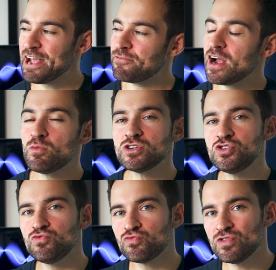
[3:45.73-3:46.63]
If I were
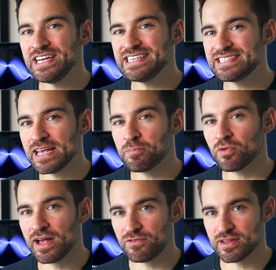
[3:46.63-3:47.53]
to
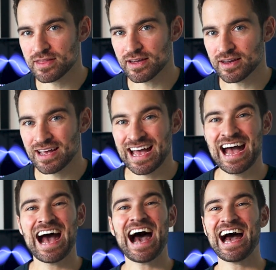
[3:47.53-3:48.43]
resample everything,
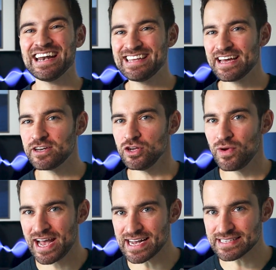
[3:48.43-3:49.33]
I'd get a
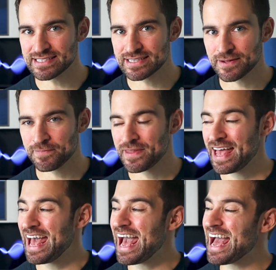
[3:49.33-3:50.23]
new S.
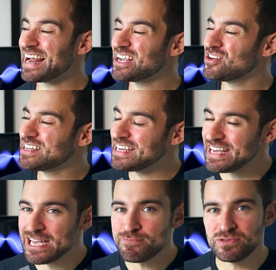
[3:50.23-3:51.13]
And I could
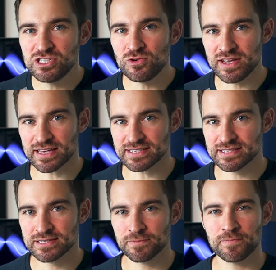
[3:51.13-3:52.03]
keep doing
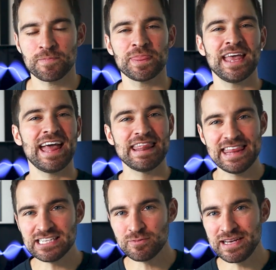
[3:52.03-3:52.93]
this.
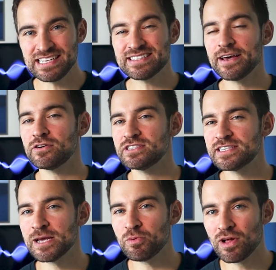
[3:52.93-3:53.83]
This means that our
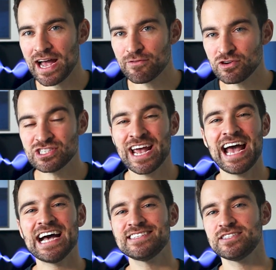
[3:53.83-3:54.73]
sample average
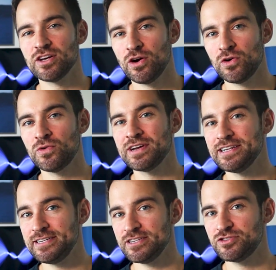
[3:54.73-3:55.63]
has its own
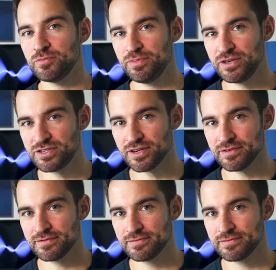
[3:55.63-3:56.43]
distribution.